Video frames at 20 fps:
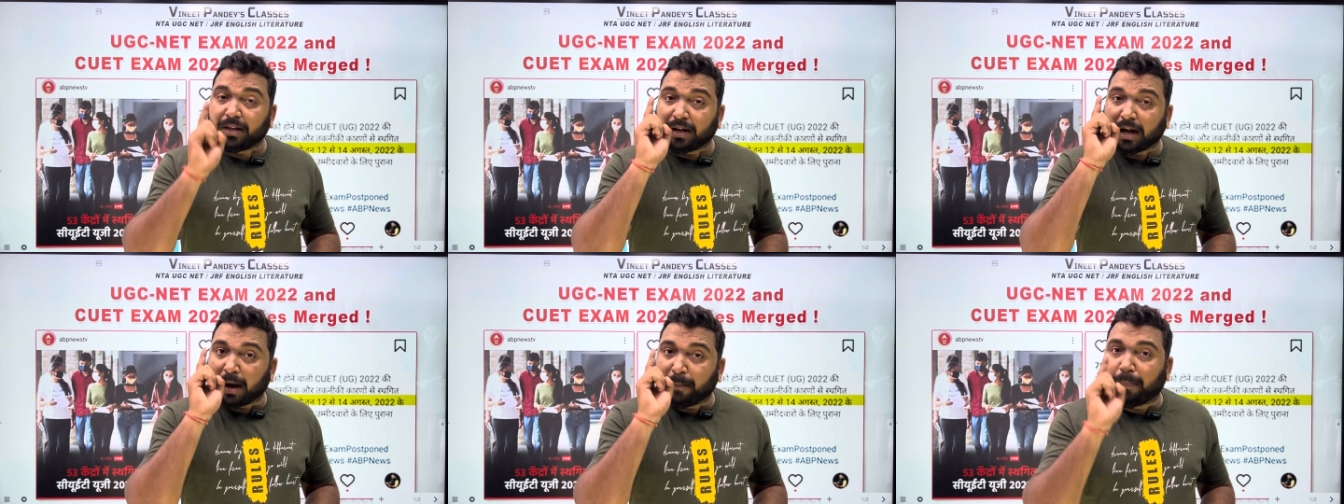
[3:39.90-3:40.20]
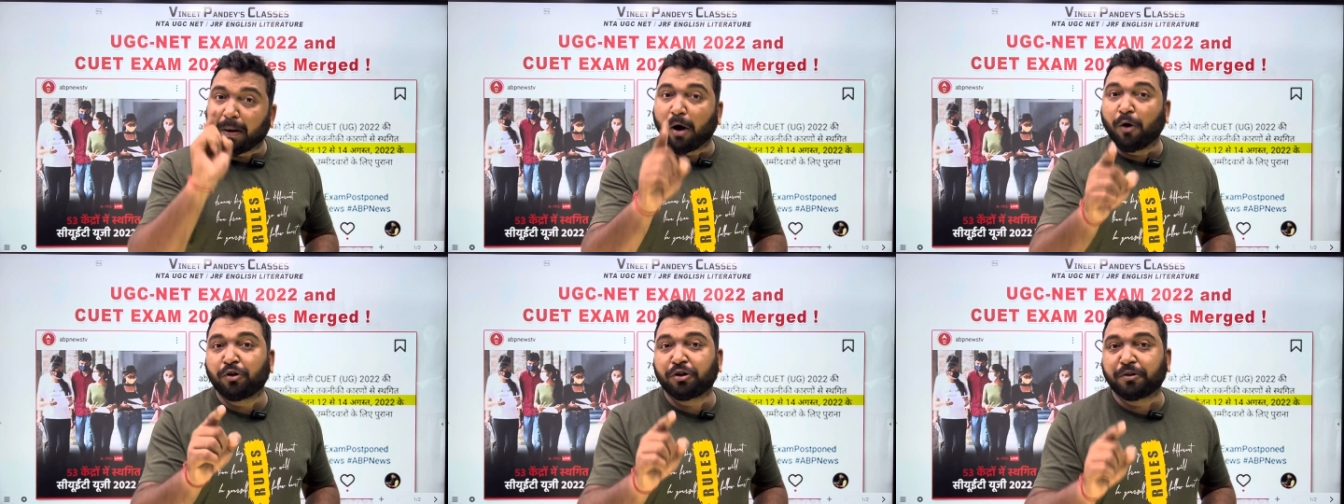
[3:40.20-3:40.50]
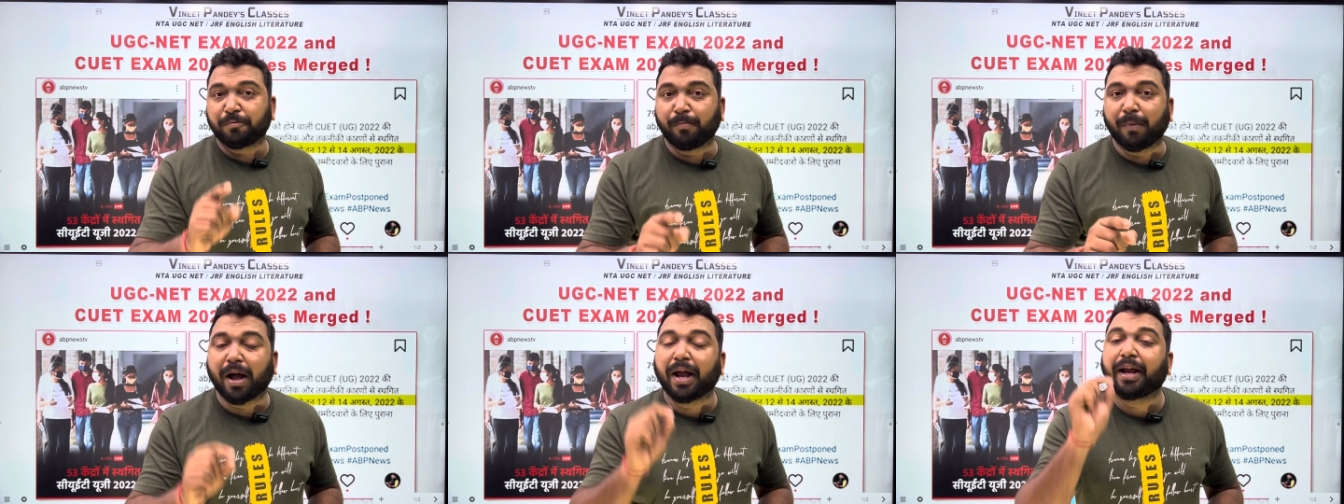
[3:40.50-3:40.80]
about
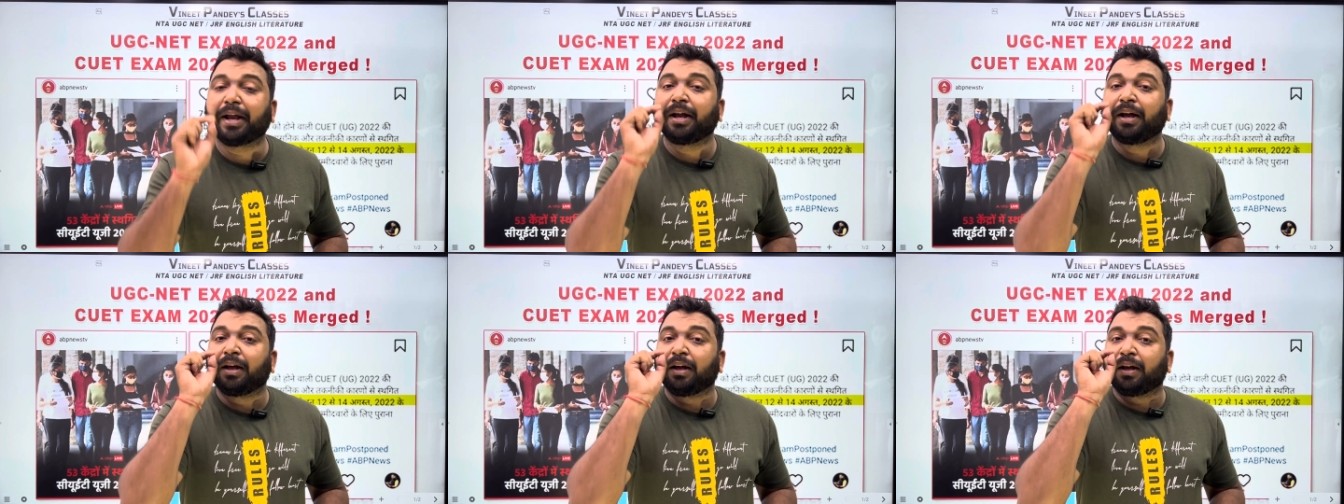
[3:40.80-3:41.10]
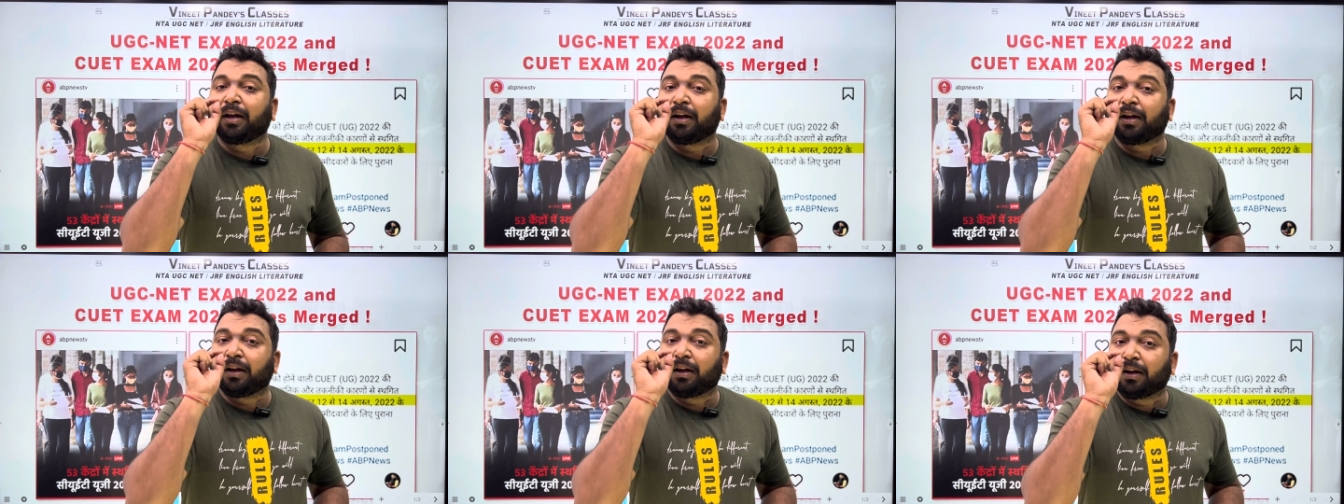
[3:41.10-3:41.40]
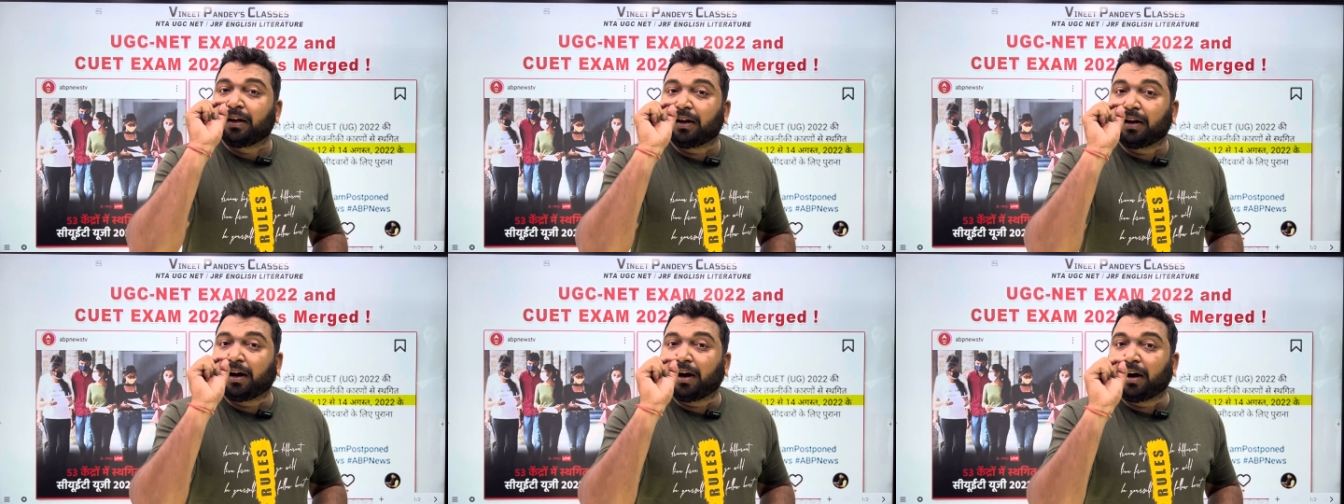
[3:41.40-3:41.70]
my
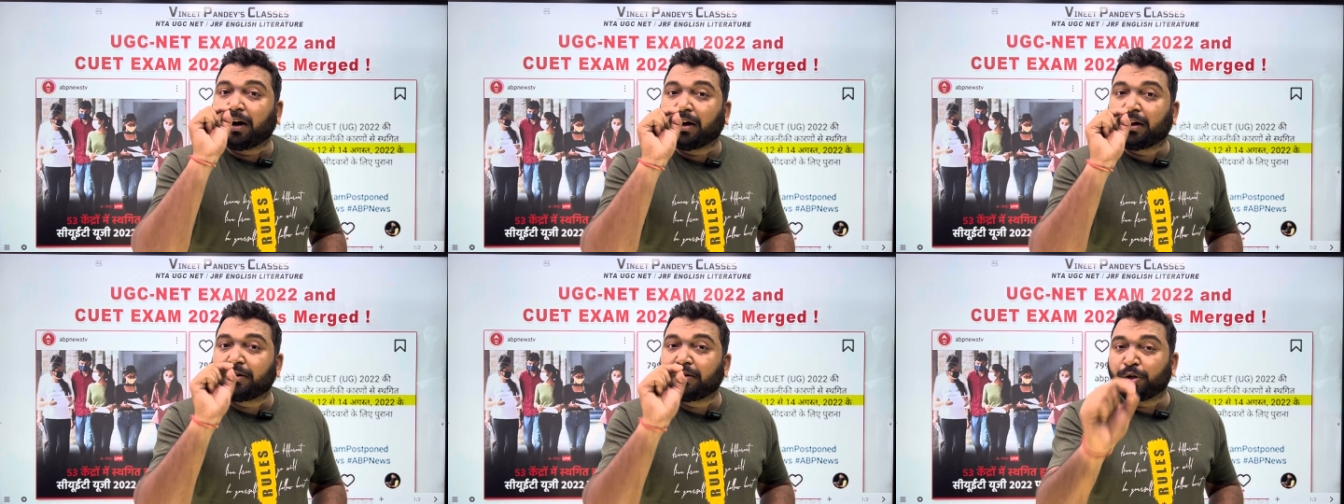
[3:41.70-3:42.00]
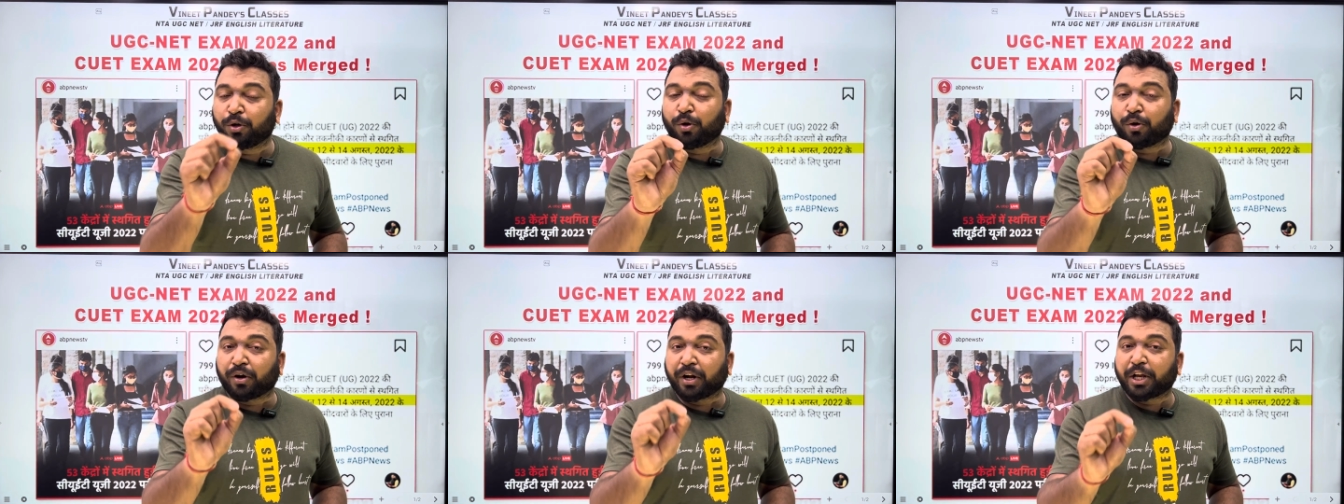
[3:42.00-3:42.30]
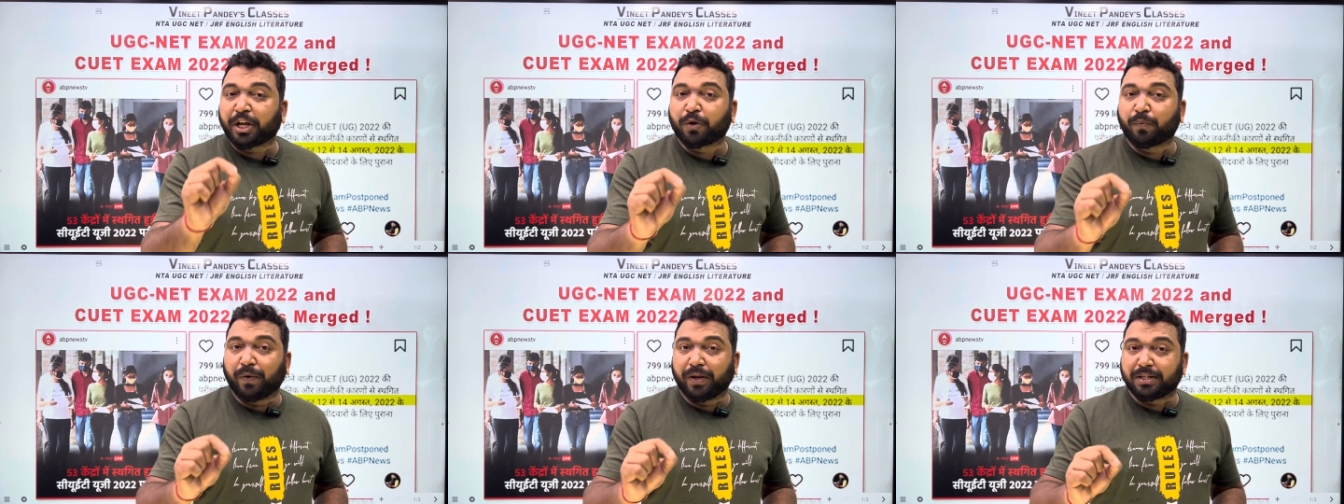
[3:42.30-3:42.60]

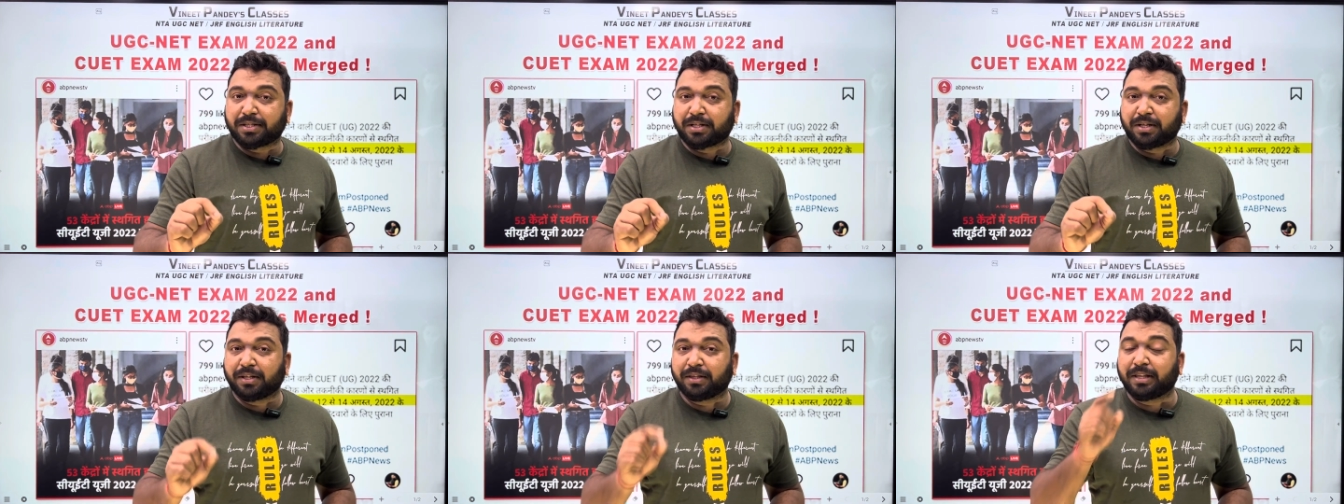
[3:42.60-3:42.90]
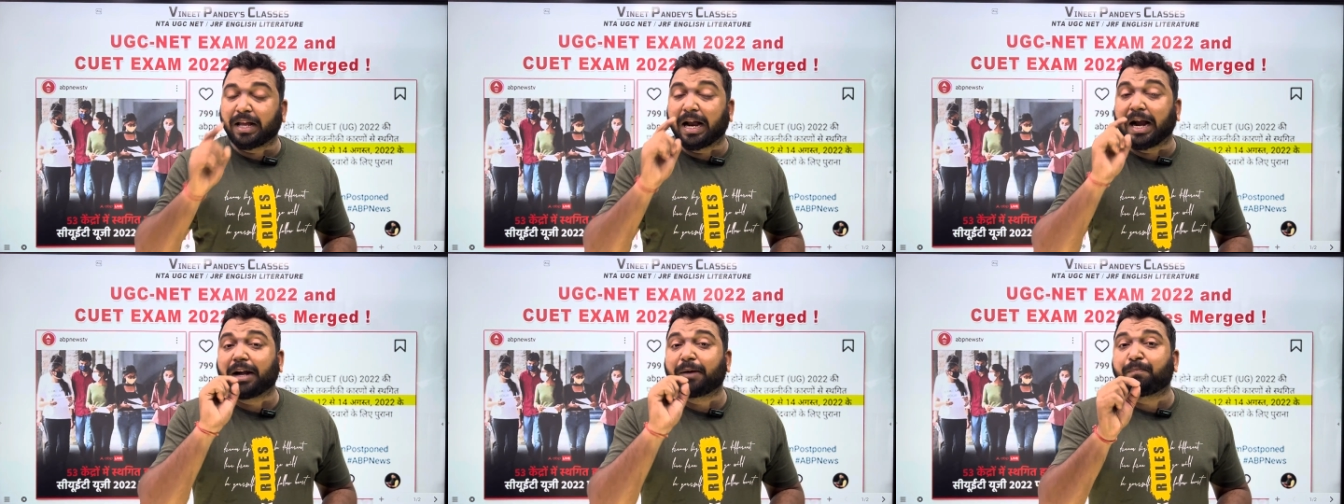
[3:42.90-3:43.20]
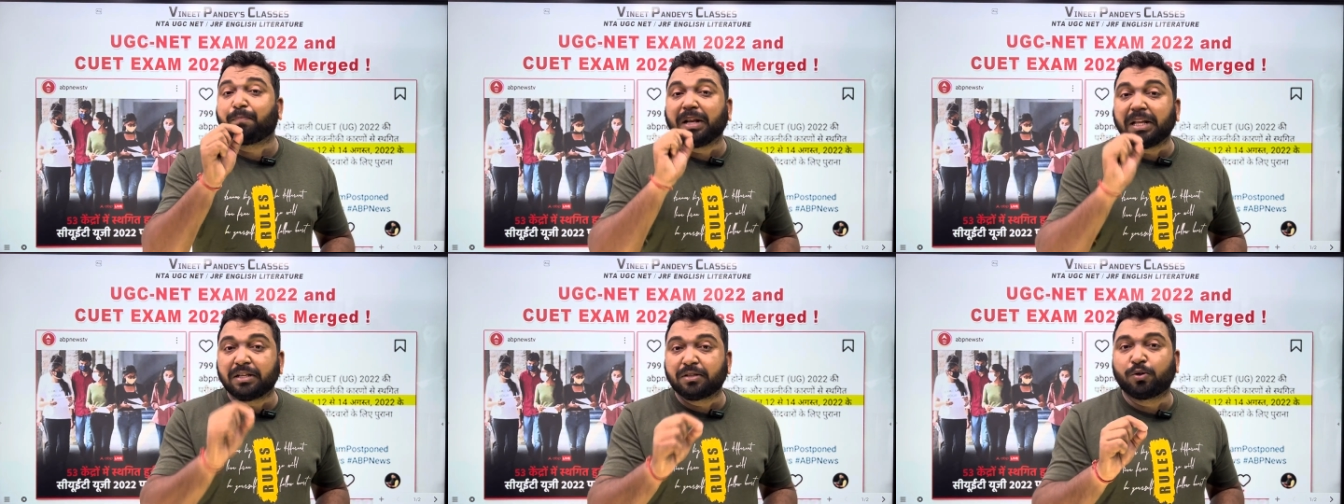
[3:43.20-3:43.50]
request that
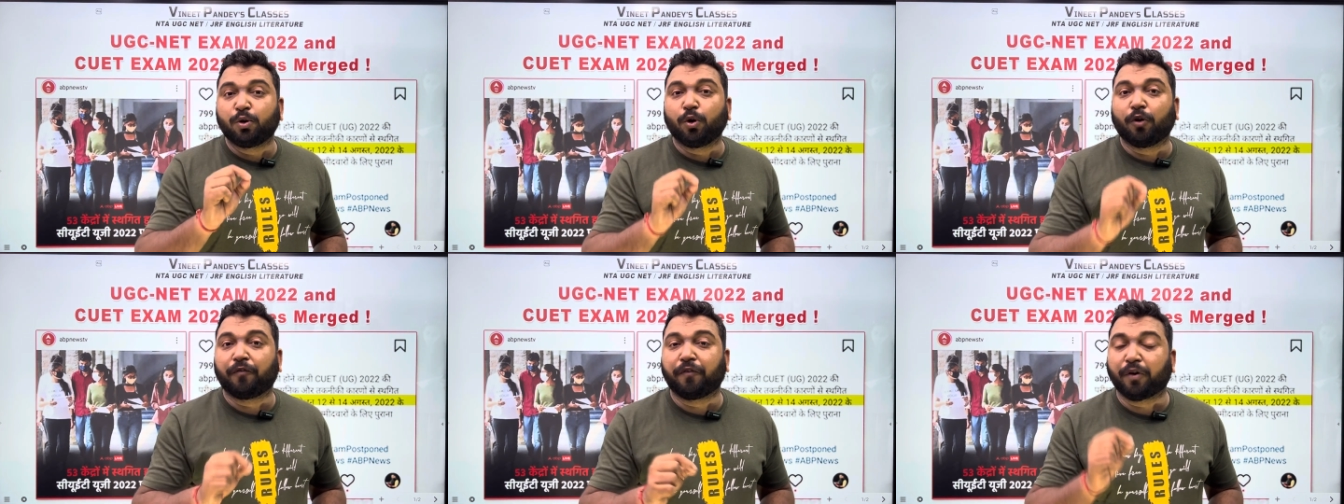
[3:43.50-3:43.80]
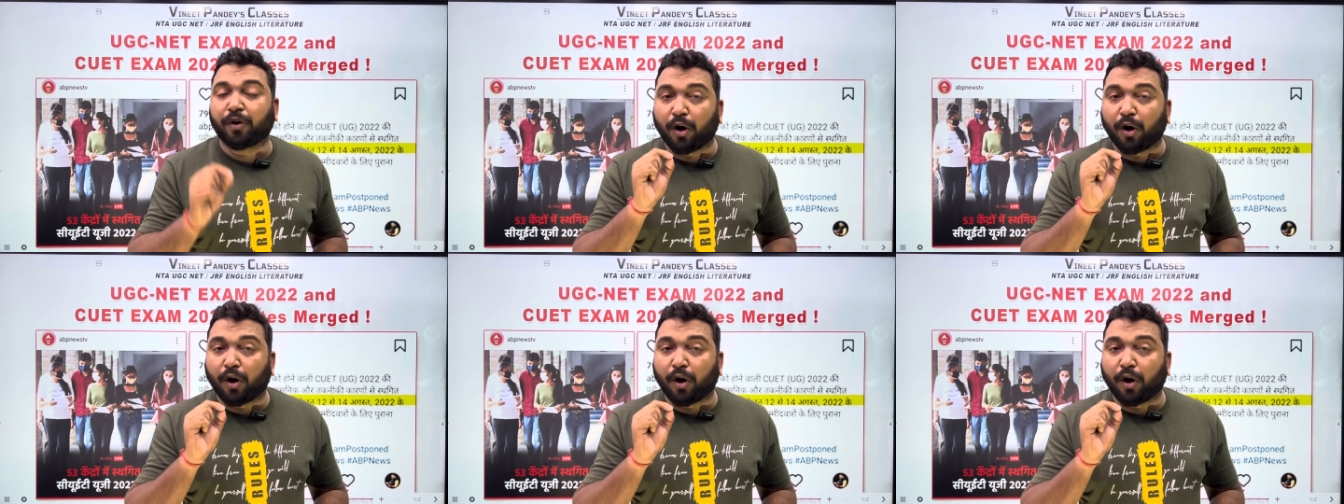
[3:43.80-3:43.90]
please go for